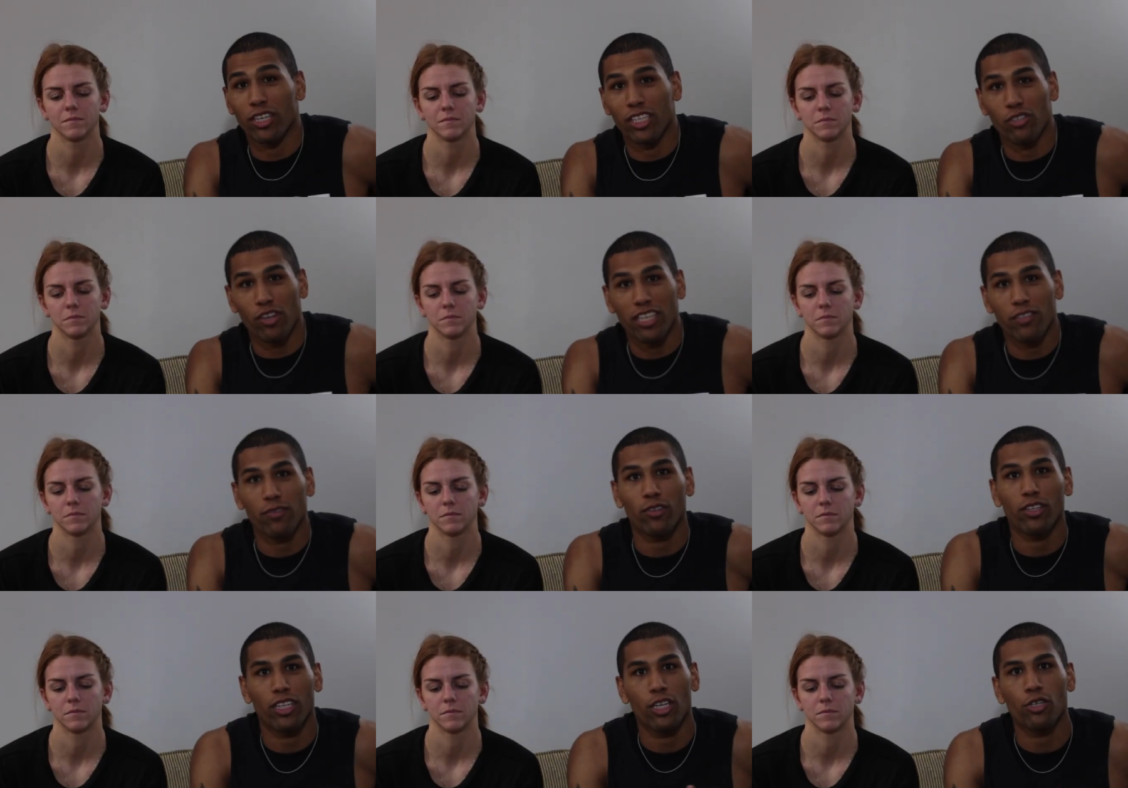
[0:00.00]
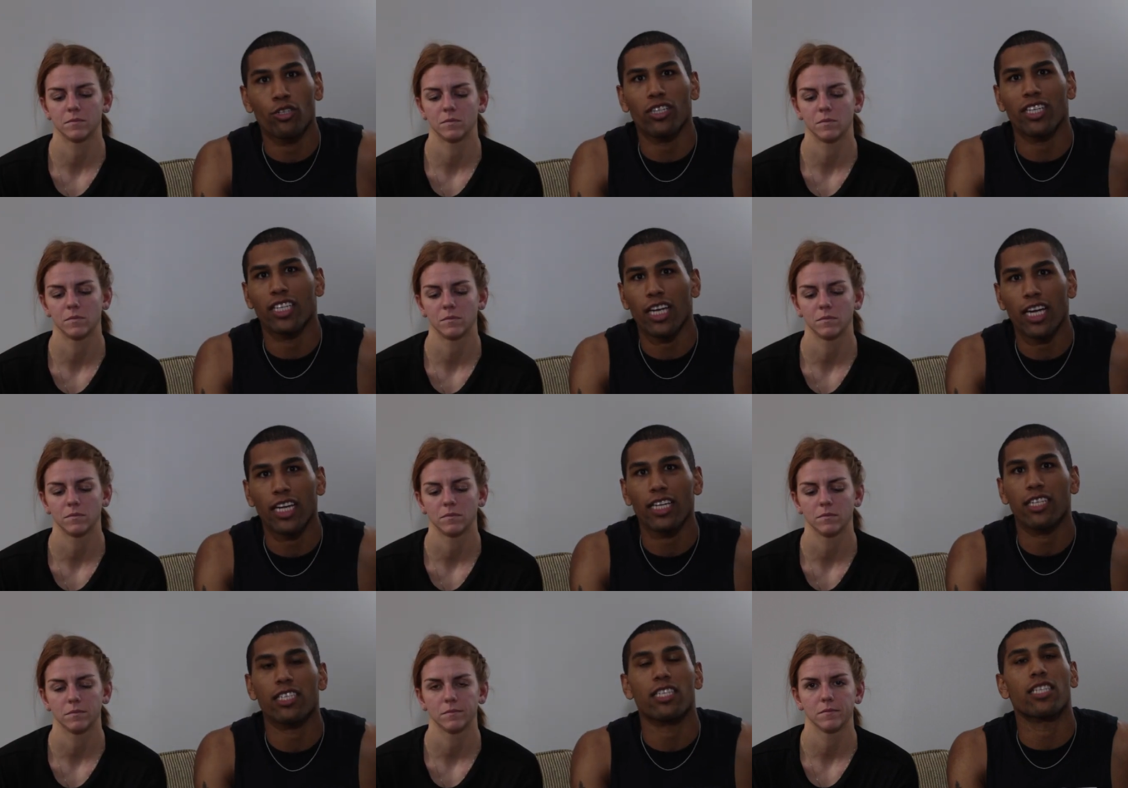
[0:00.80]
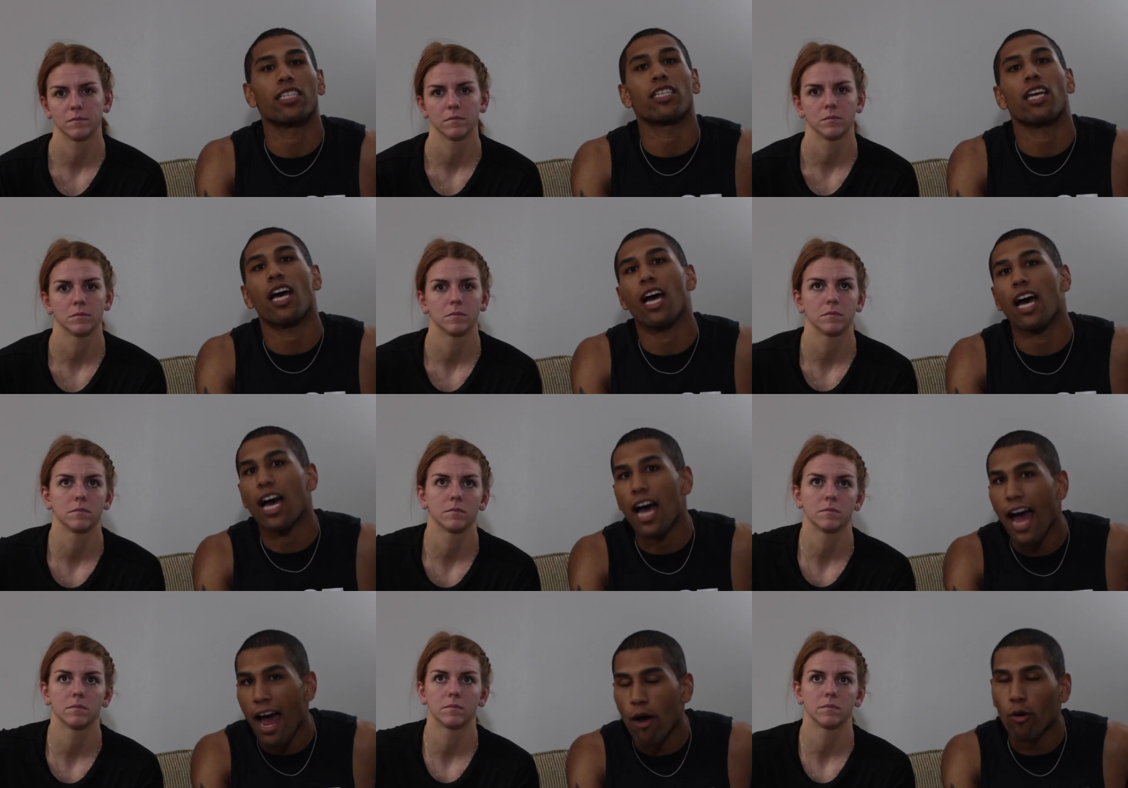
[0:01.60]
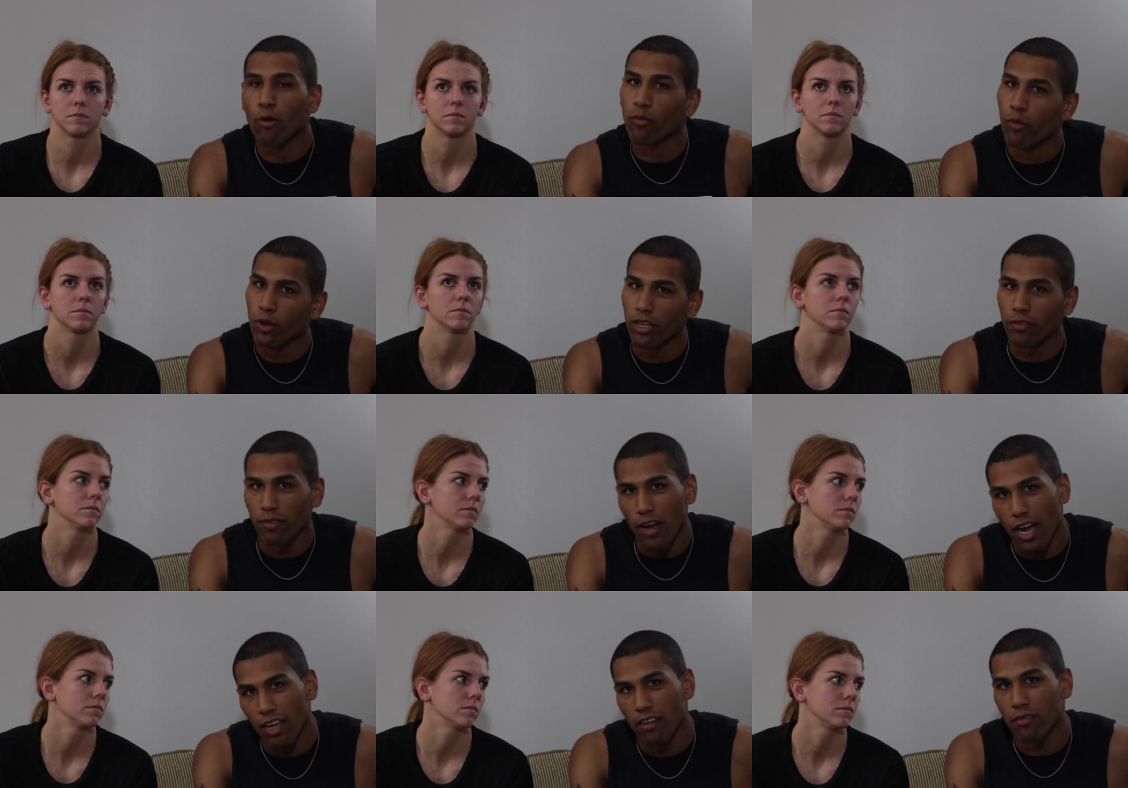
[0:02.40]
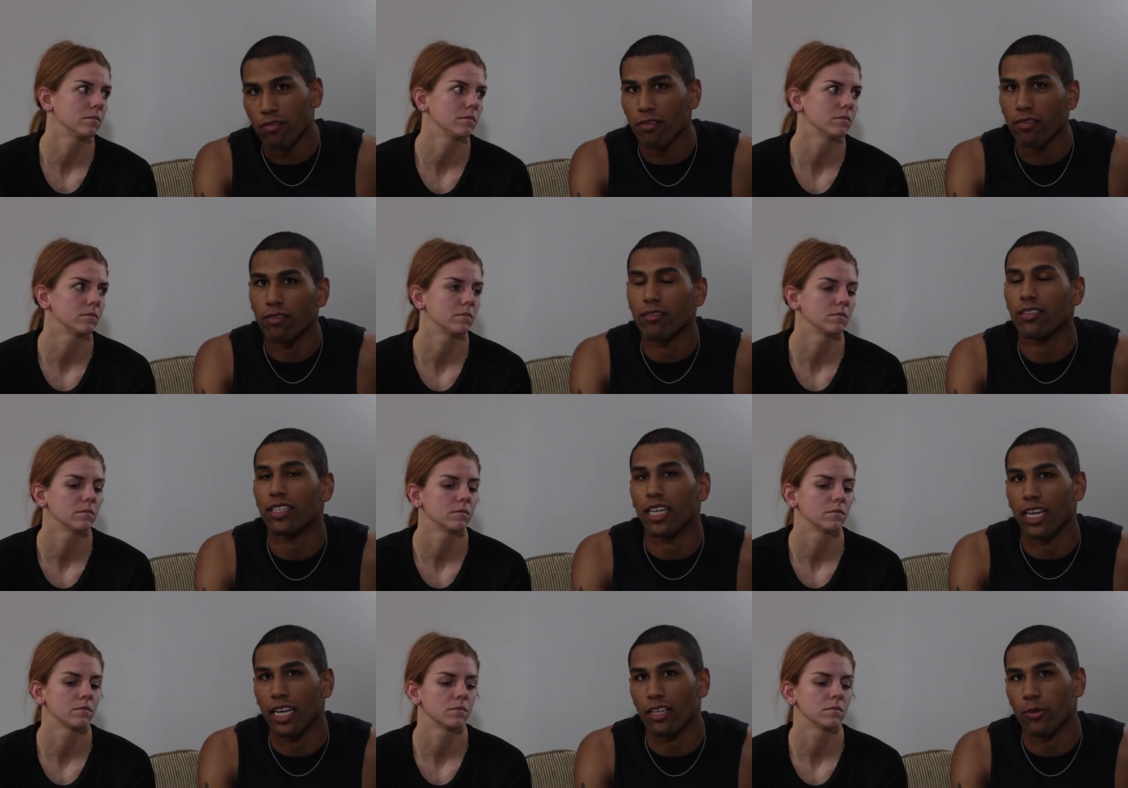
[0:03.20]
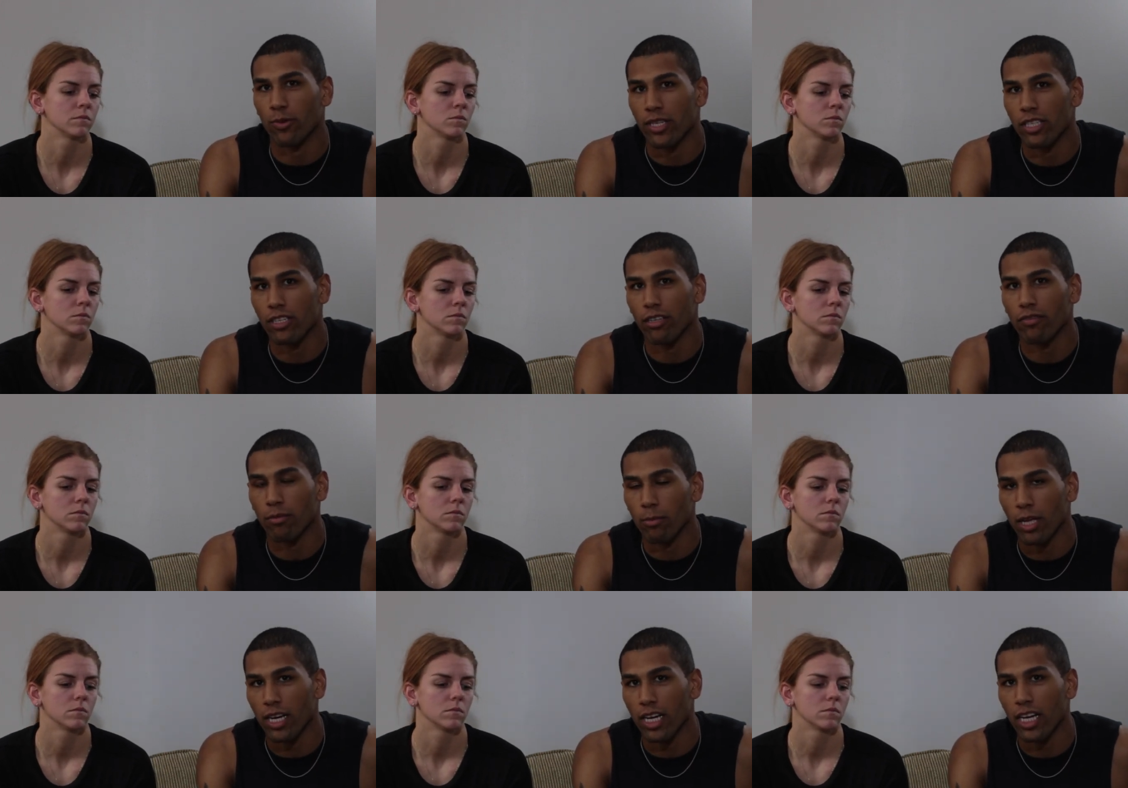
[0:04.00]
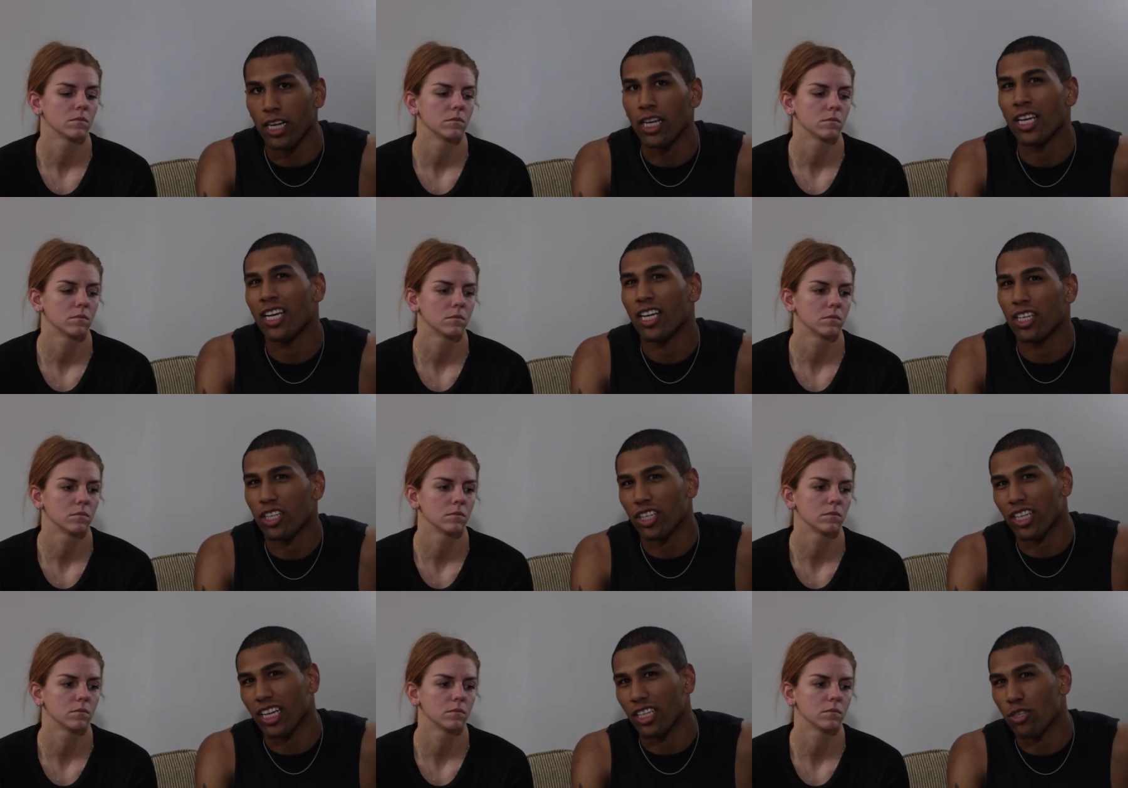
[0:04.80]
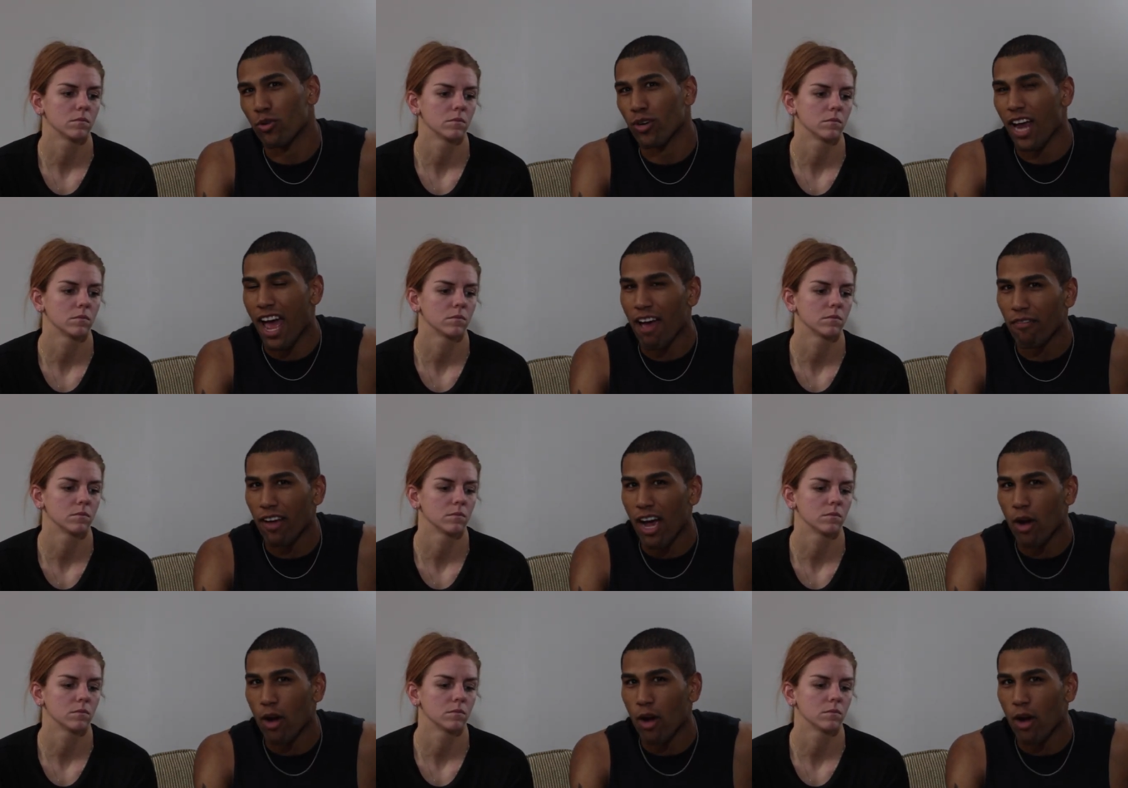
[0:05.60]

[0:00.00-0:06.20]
Speaker 1: pretty stressful. It usually takes hour 45 to get to Windsor from London. Took like two and a half